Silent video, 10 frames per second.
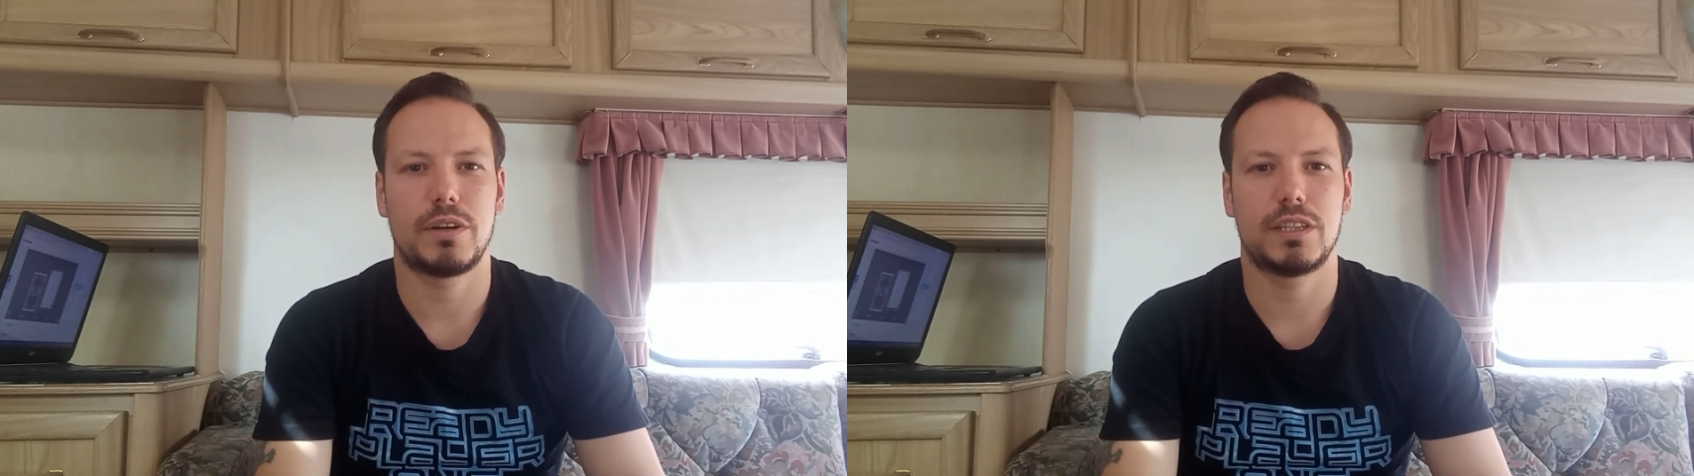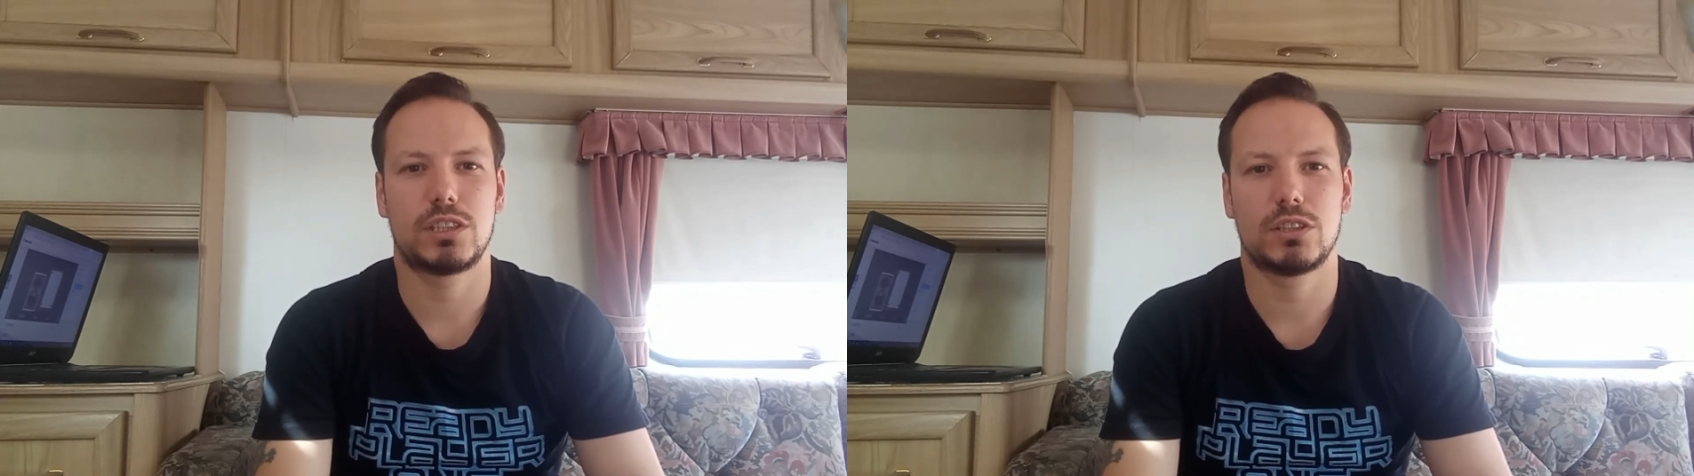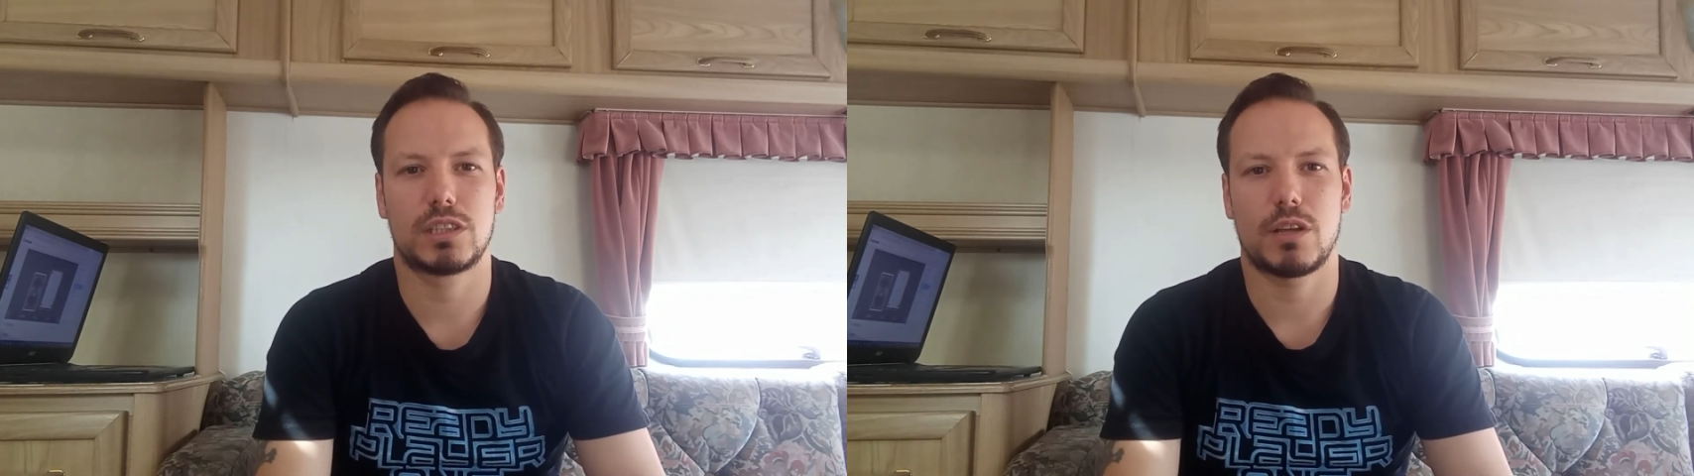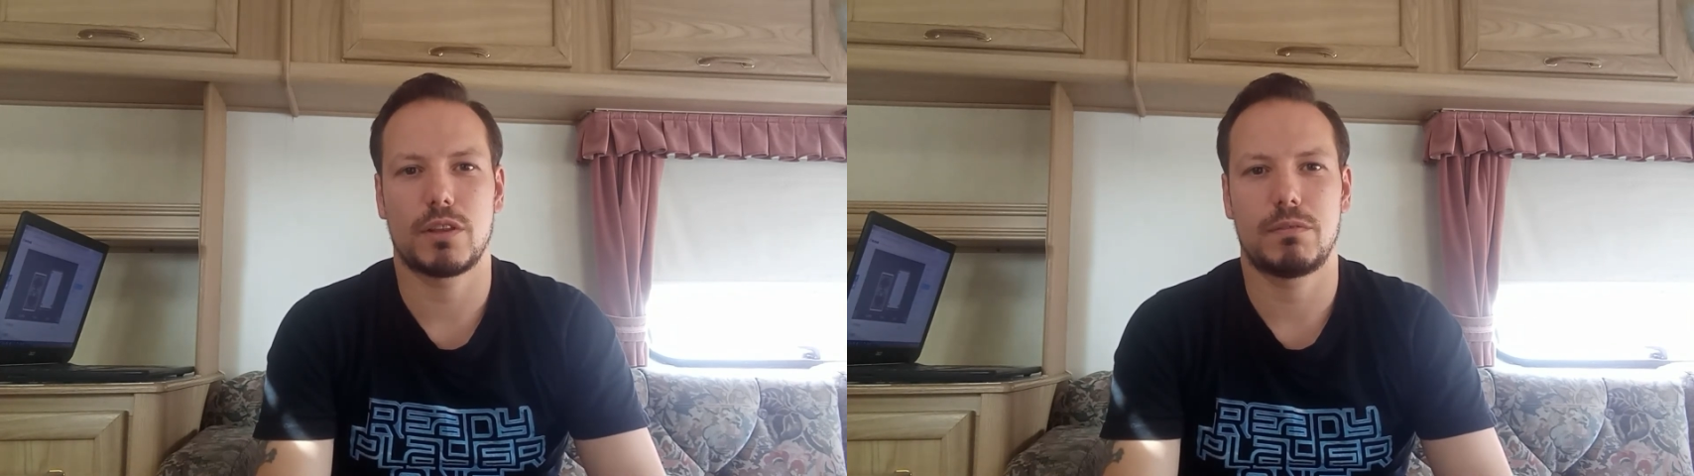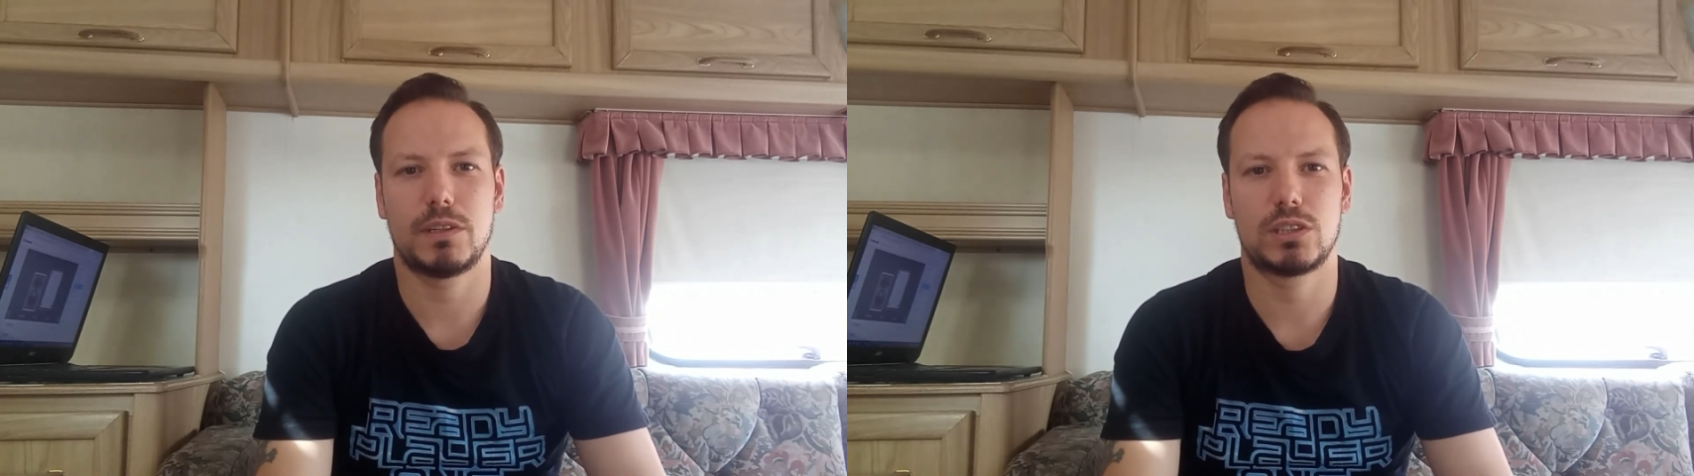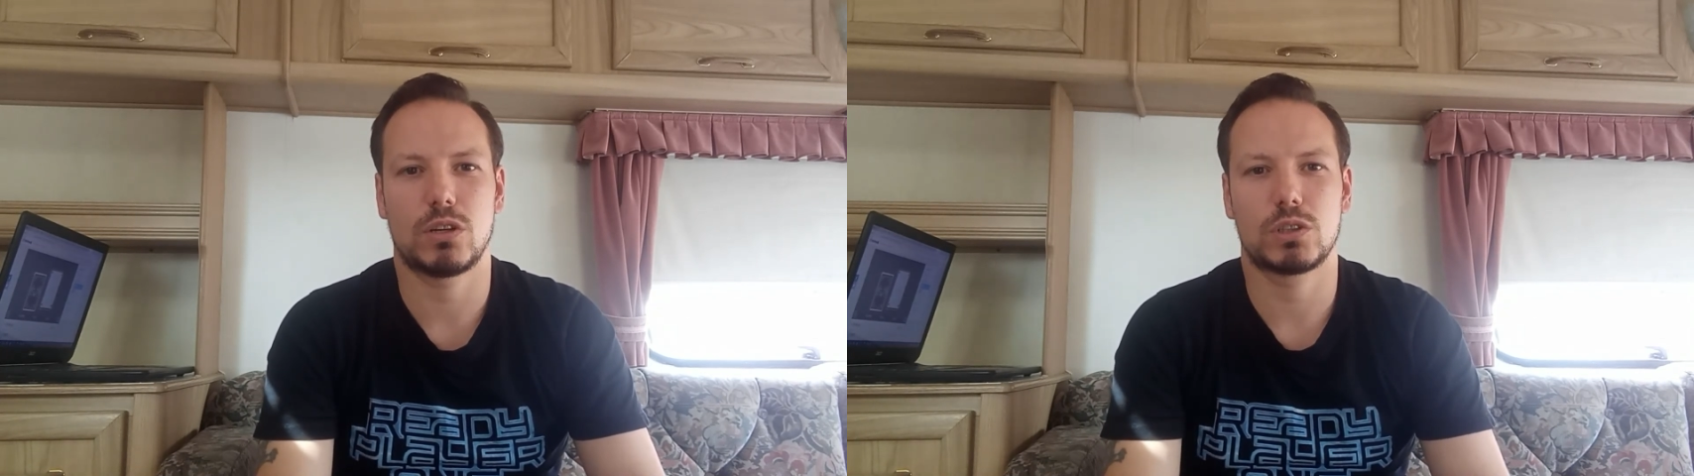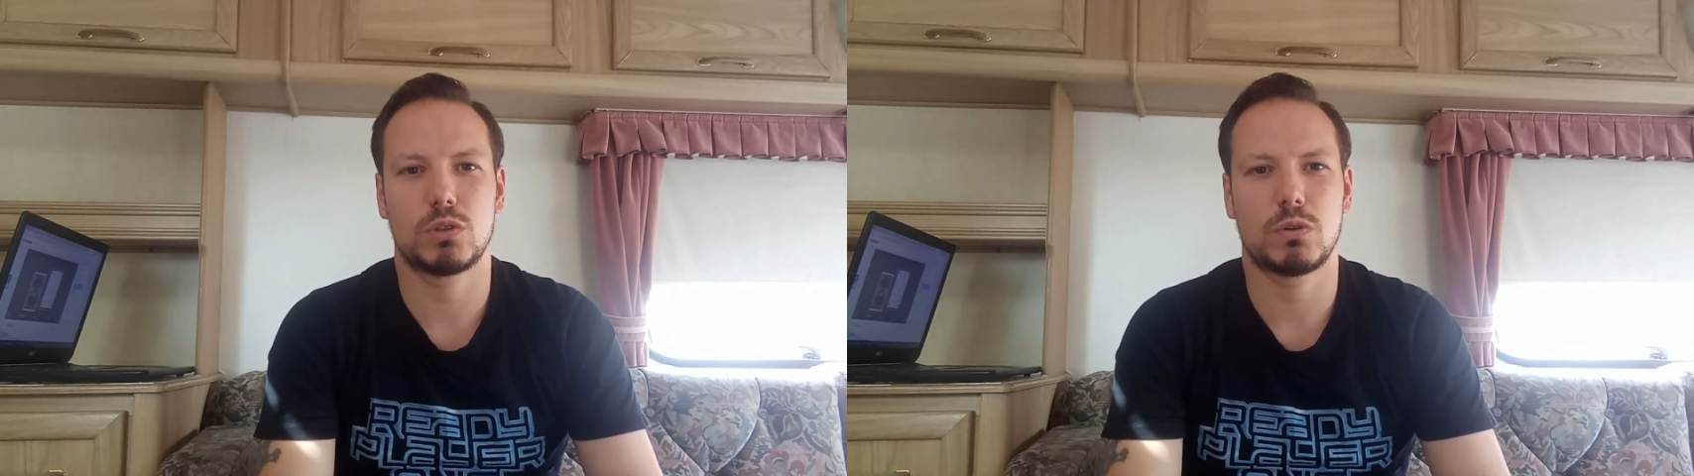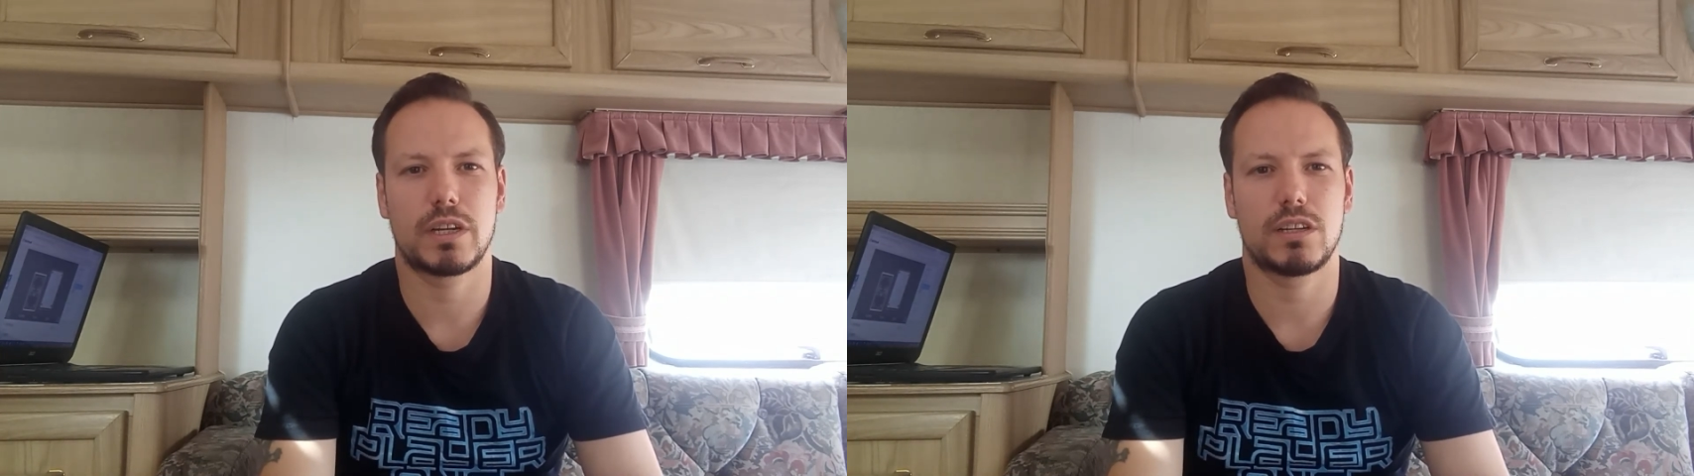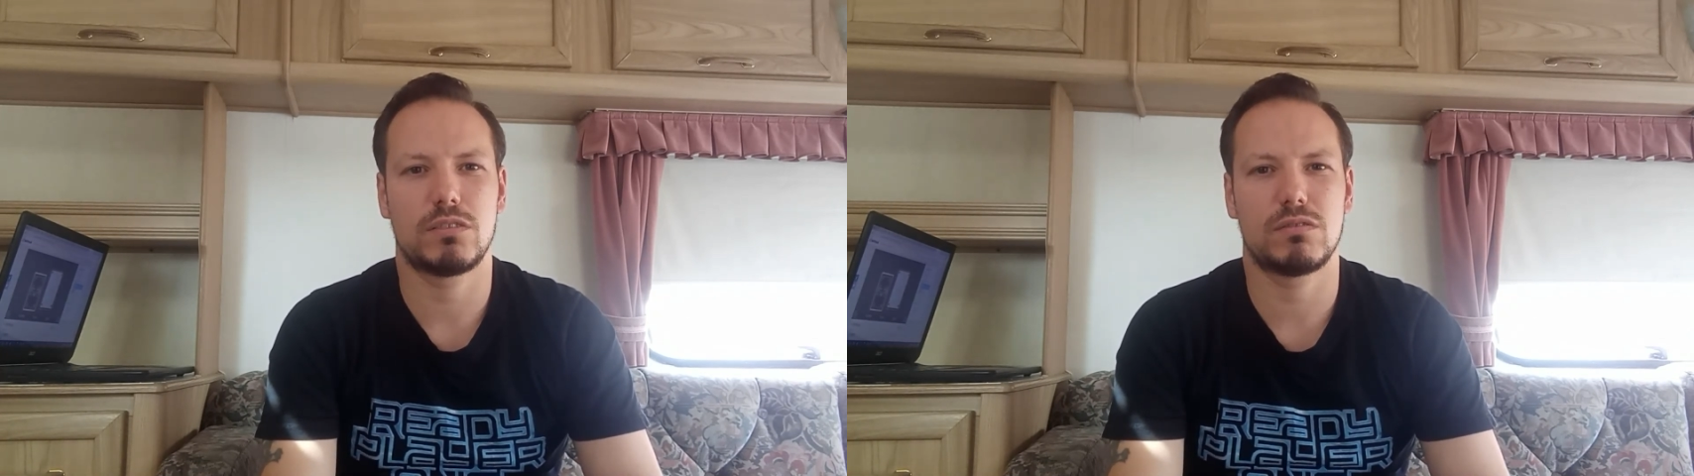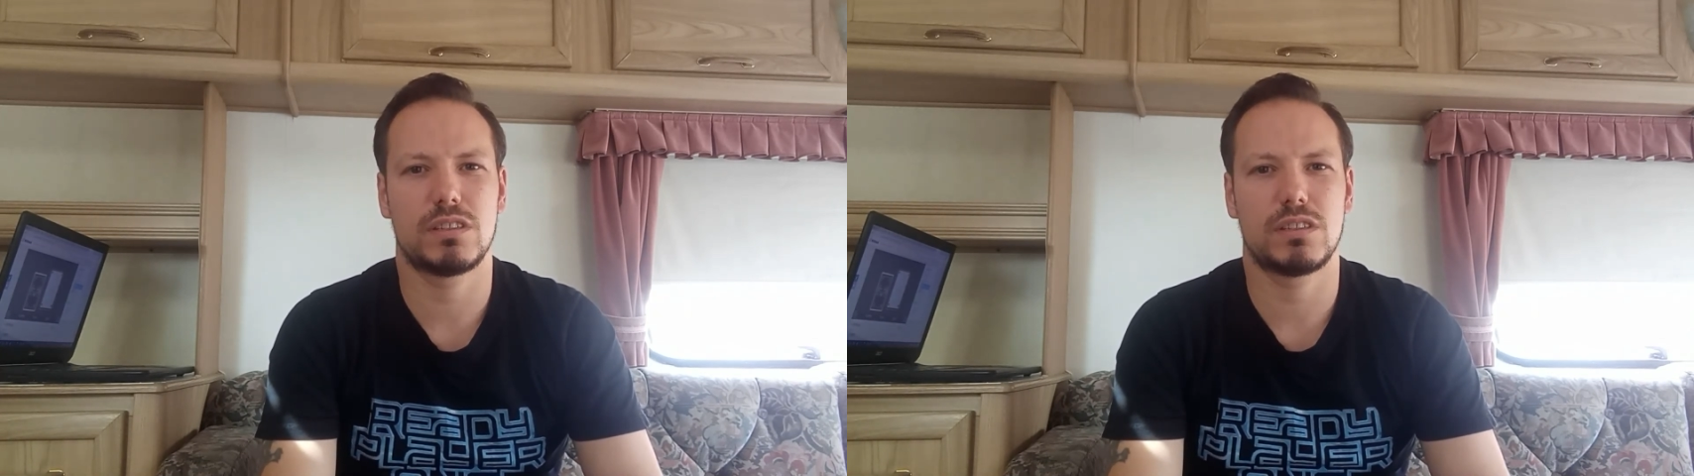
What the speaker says: And it turns out that if you start talking,